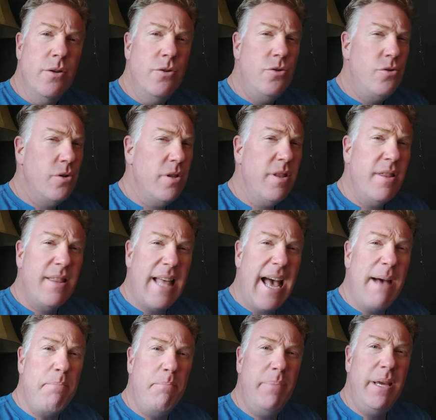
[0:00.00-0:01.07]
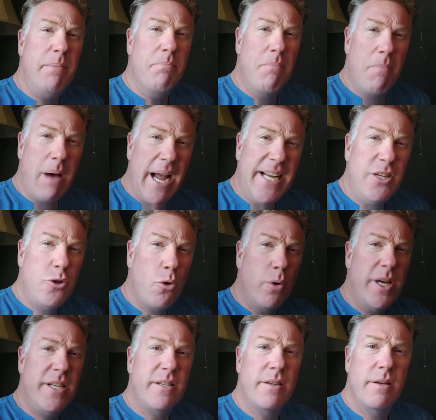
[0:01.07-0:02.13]
shouldn't that be my
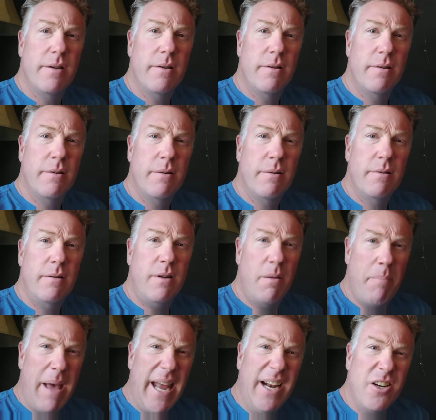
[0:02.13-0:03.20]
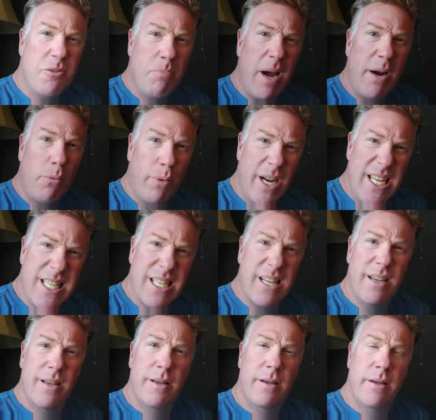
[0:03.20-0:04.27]
choice to manage my risk?